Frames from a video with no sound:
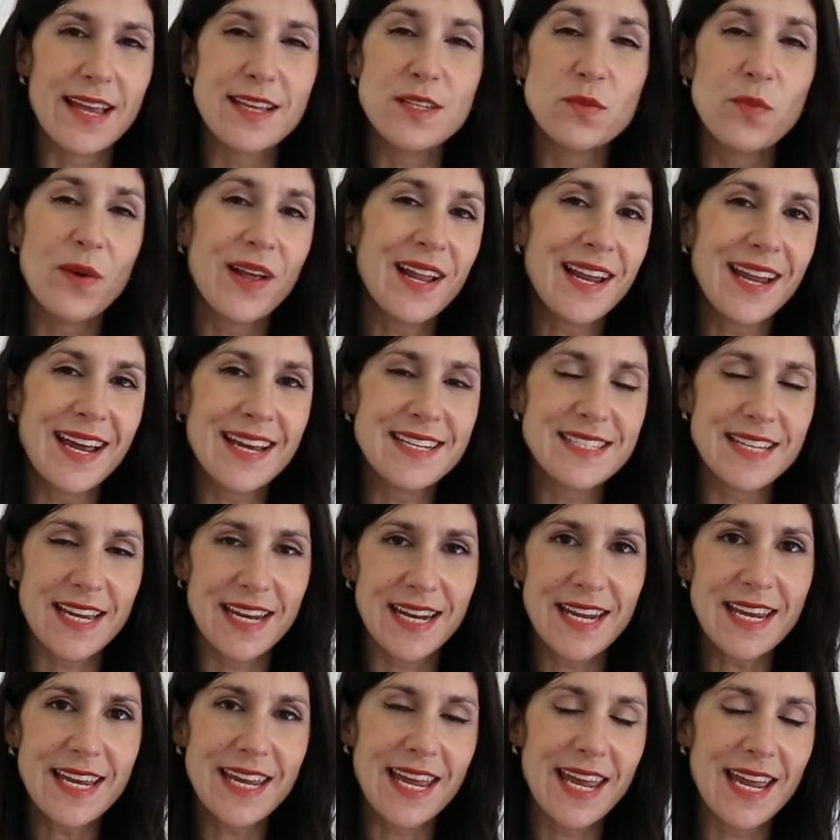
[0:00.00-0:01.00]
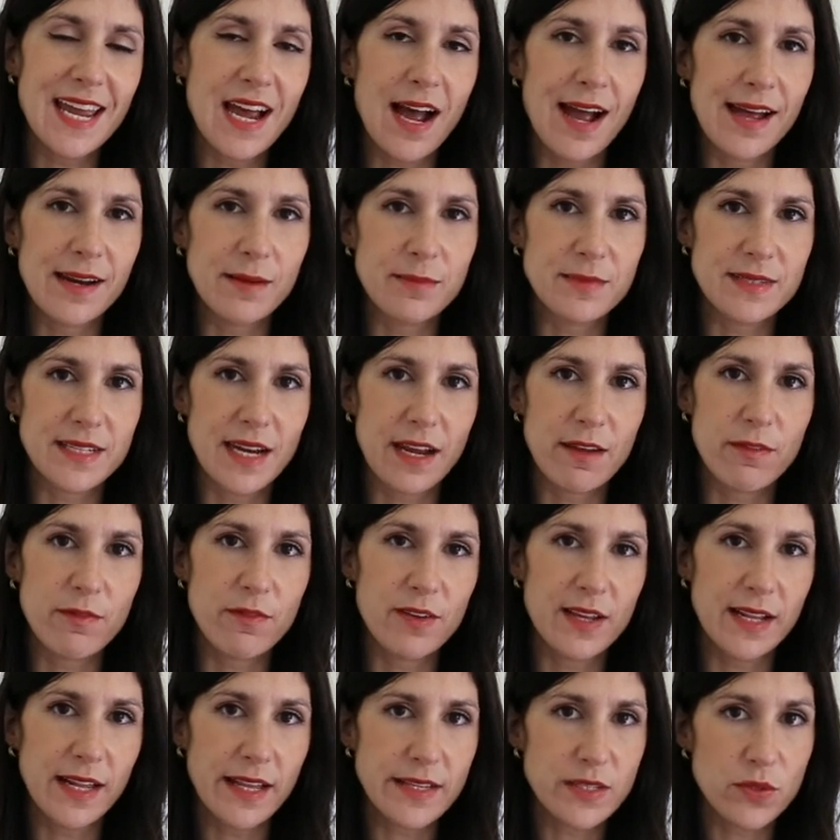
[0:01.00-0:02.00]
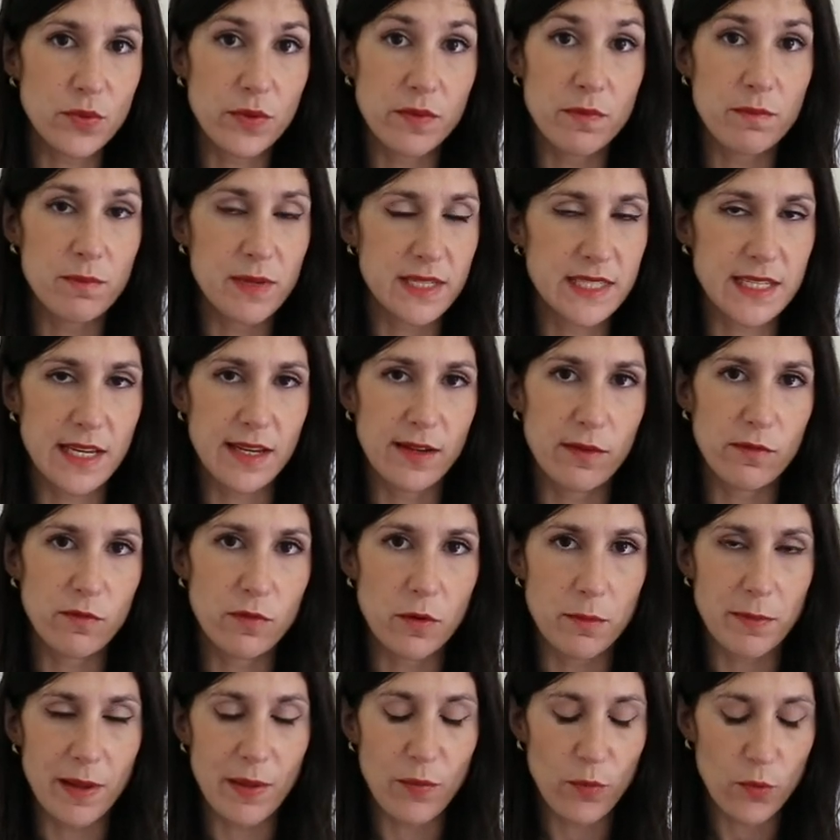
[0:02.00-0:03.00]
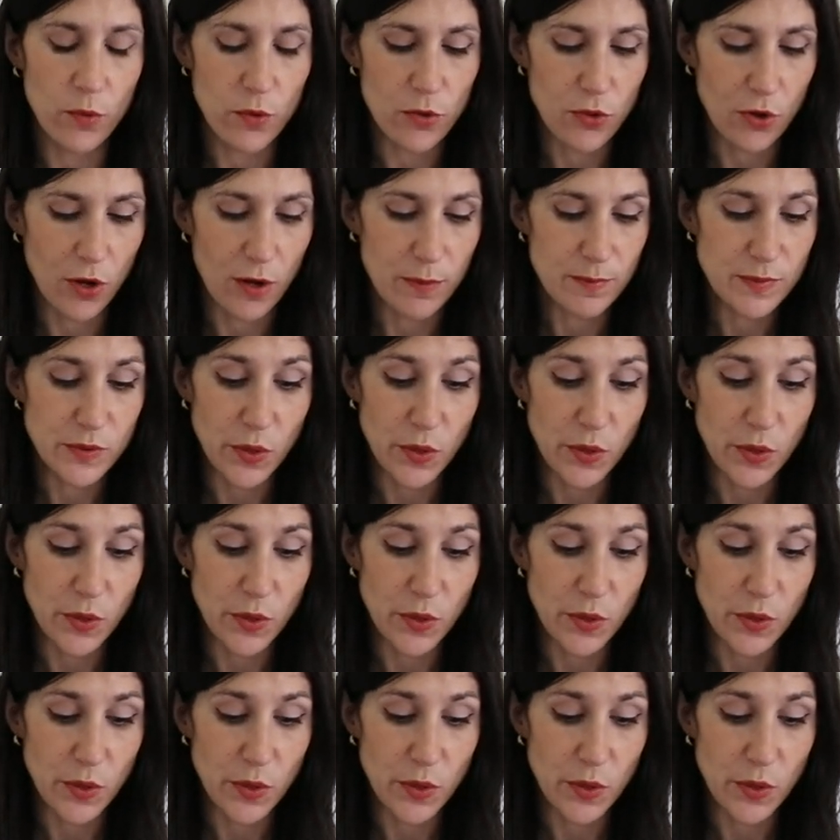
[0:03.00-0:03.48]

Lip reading: as well as any key items that I feel are sort of missing from my wardrobe.